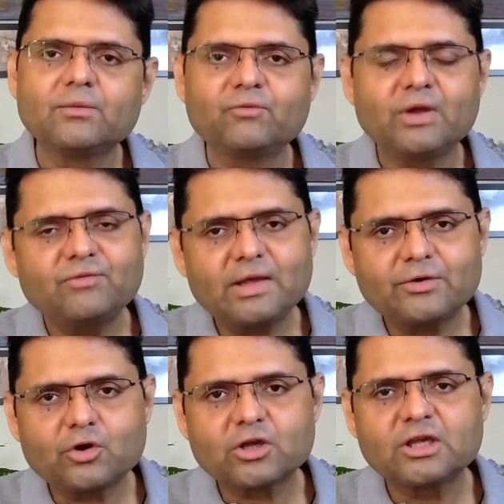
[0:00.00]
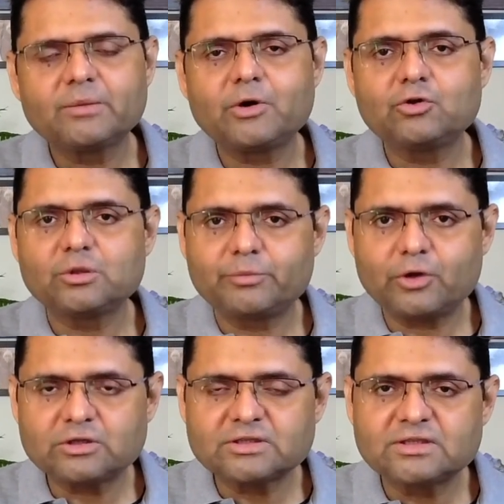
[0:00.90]
When we are talking about a
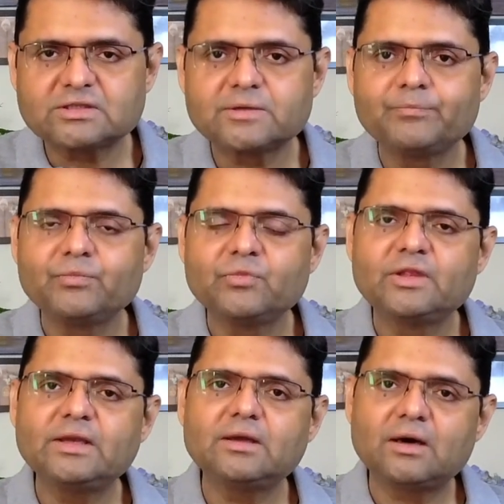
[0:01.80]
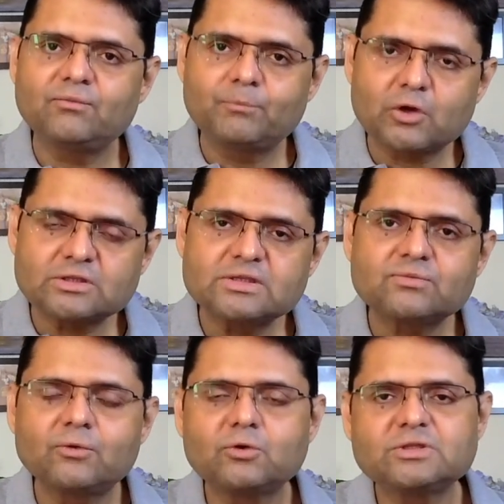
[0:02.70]
process, then a process
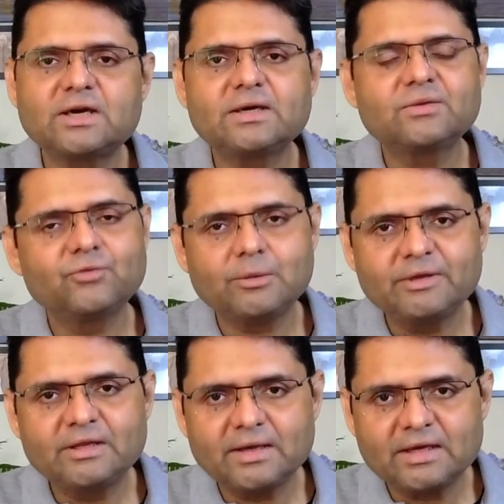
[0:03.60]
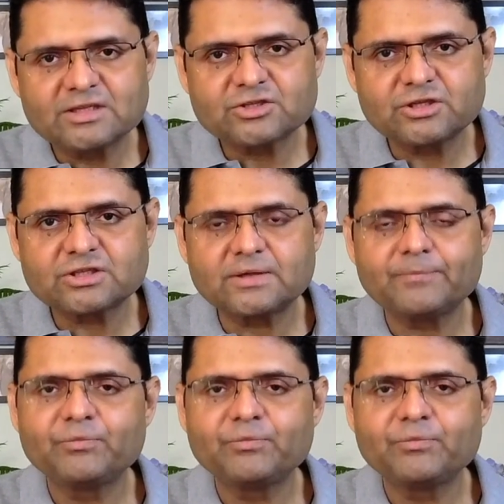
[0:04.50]
flow chart will be the illustration.